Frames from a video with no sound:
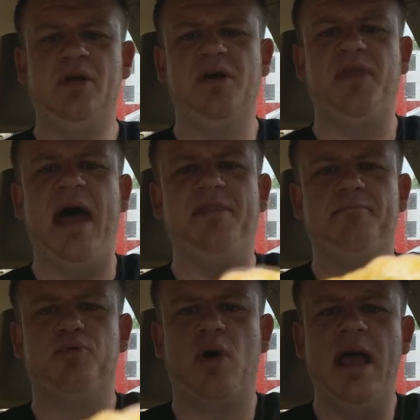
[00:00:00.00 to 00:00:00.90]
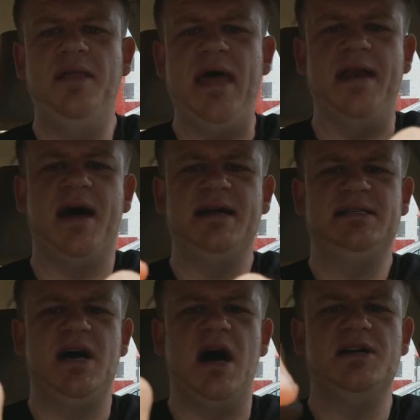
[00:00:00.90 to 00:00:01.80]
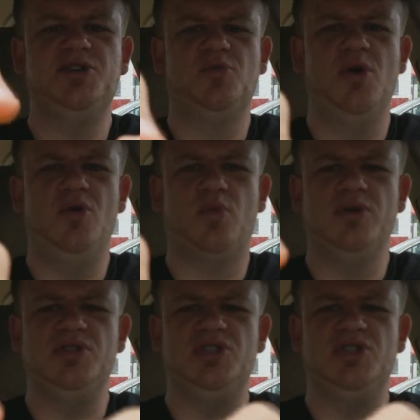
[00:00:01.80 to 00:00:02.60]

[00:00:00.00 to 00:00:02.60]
Look at that. The bread, that nice Kaiser roll, real